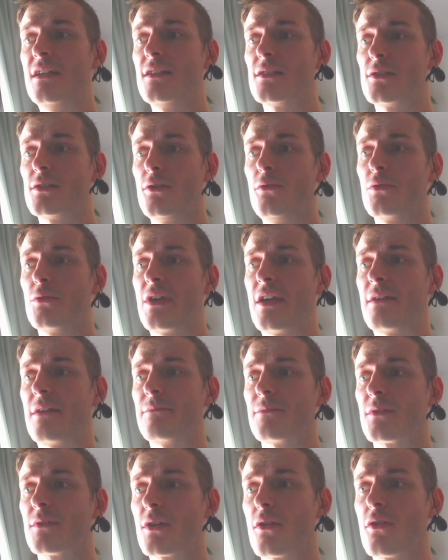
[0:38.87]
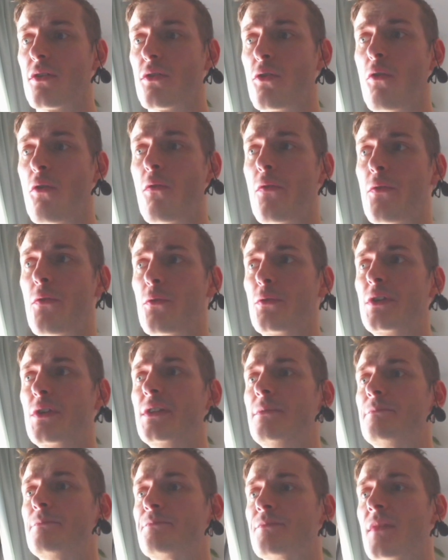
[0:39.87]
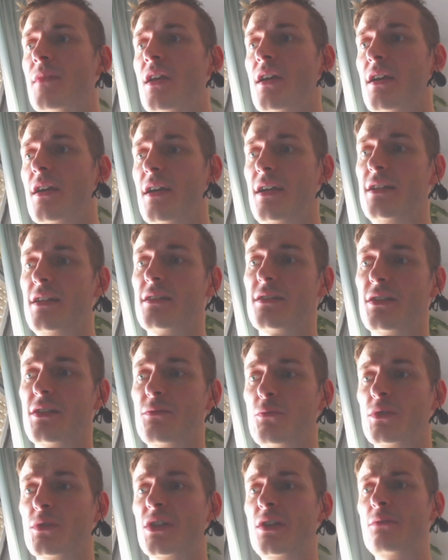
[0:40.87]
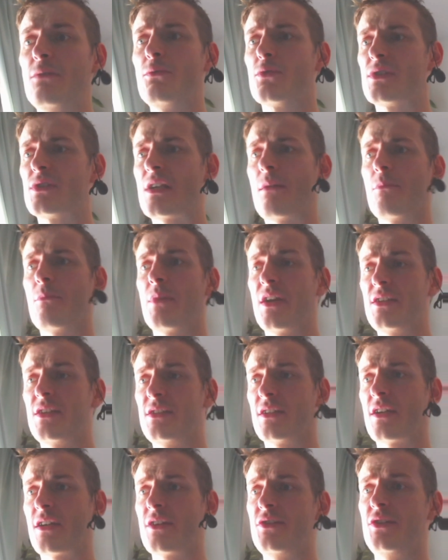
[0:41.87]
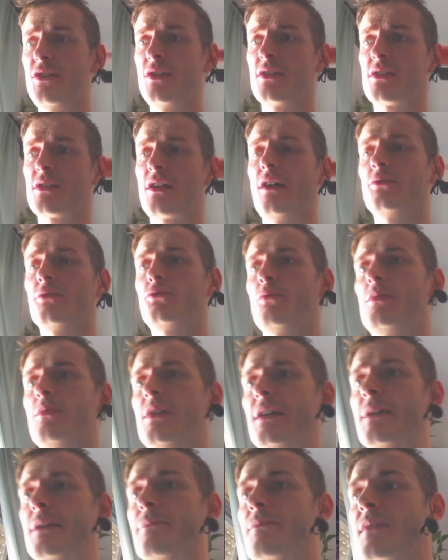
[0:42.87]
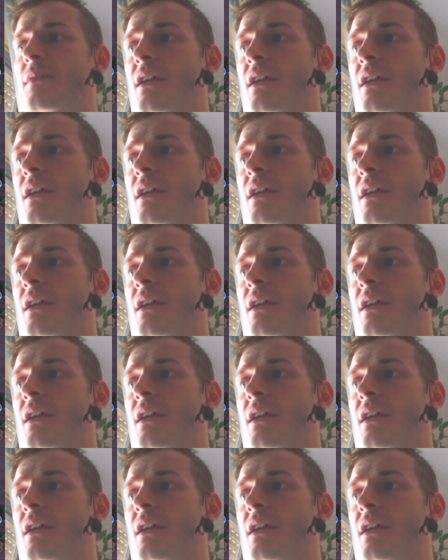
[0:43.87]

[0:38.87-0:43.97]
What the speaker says: So again, go through it and it would give you some basic ideas how to play.